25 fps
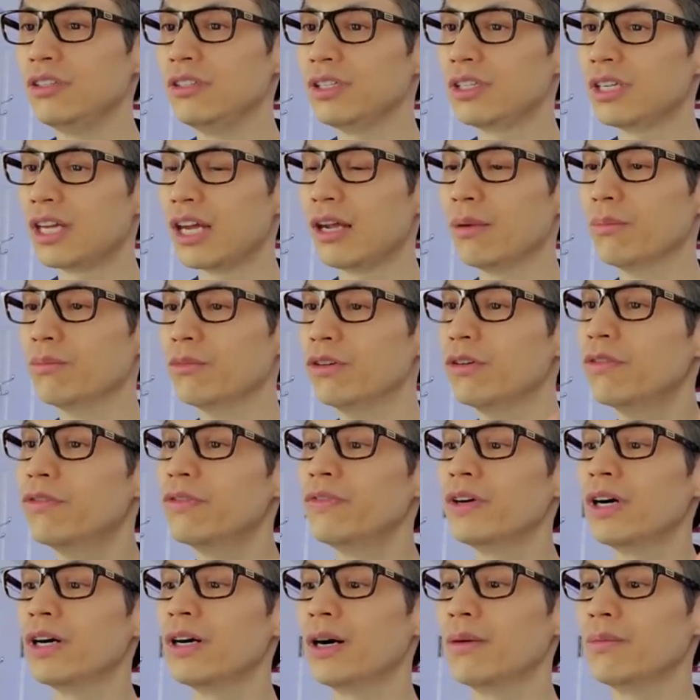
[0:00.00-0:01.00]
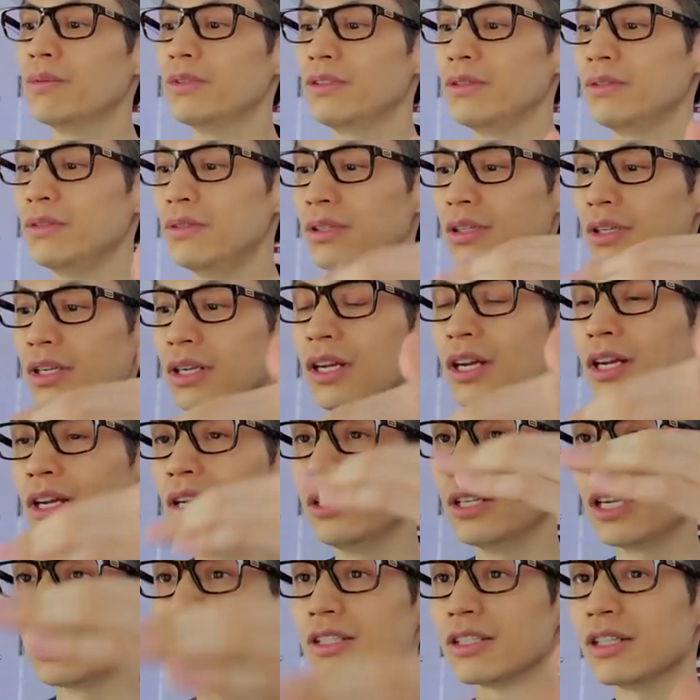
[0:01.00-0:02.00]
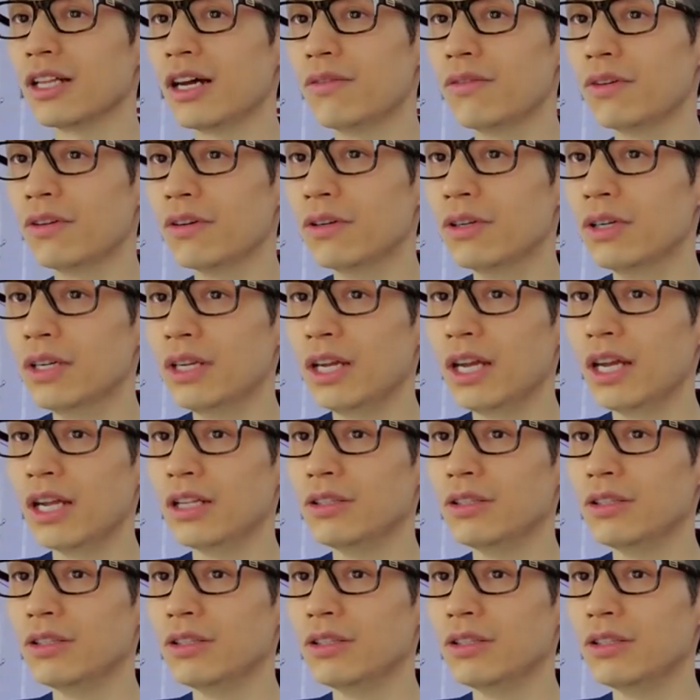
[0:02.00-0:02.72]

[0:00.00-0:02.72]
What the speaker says: you can't move up to the next level